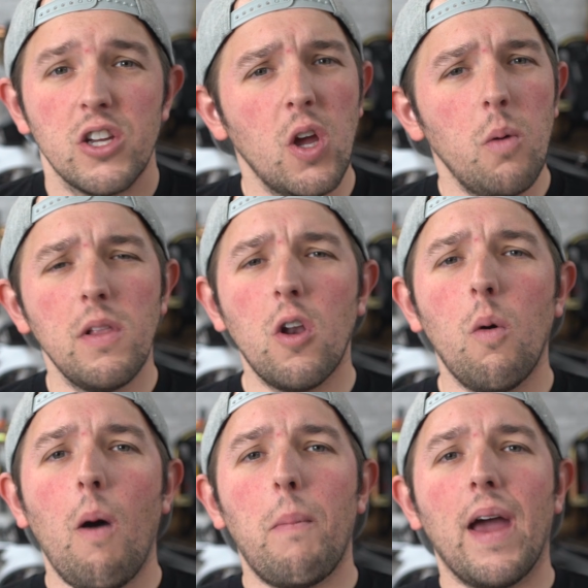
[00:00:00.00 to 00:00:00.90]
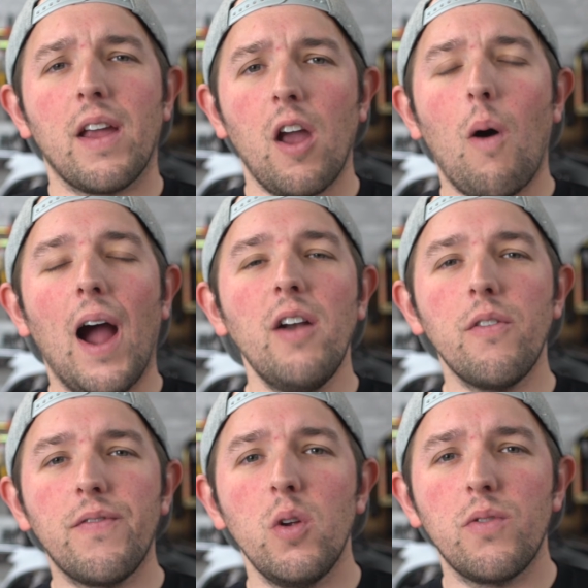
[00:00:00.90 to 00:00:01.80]
So a little while back ago, I
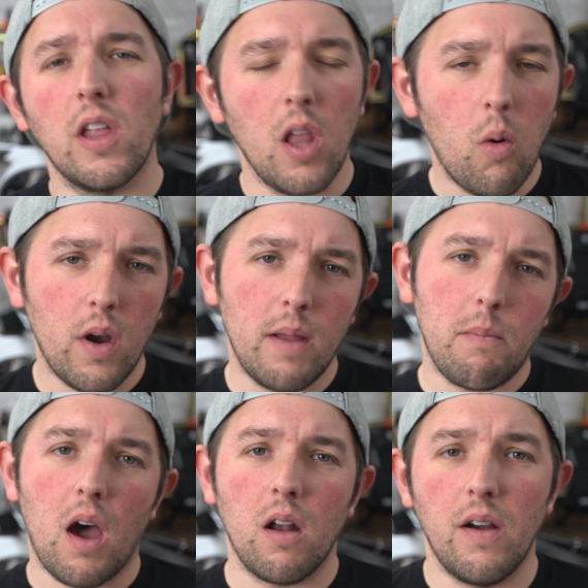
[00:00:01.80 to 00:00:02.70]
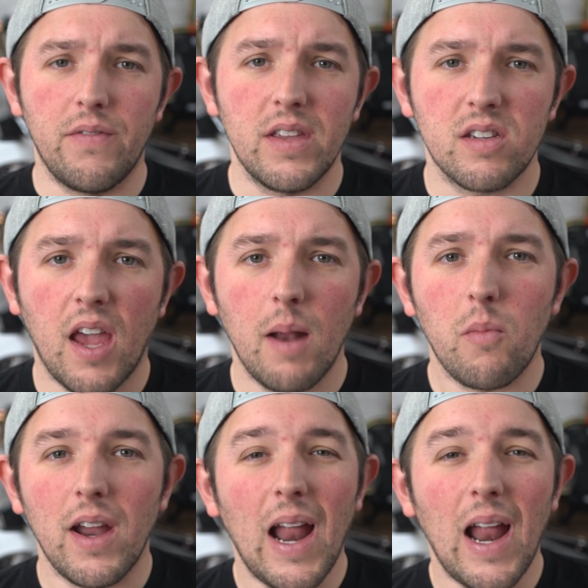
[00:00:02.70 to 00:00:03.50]
reviewed the lower end model of this camera,